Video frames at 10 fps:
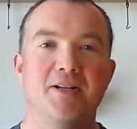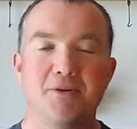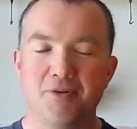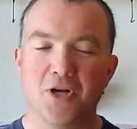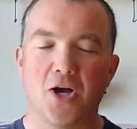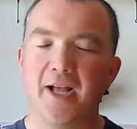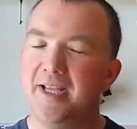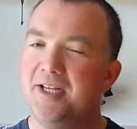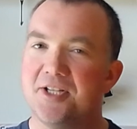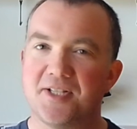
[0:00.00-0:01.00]
not
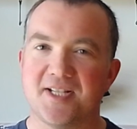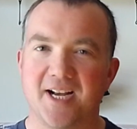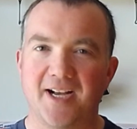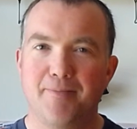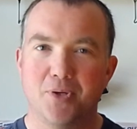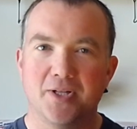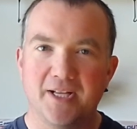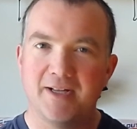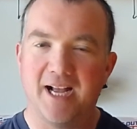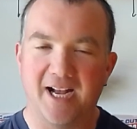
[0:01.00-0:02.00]
each time but
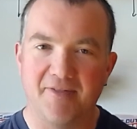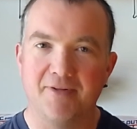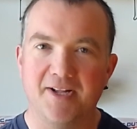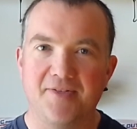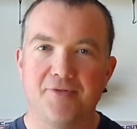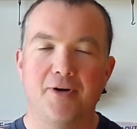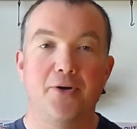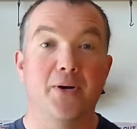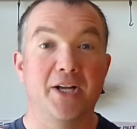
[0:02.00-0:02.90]
halfway through.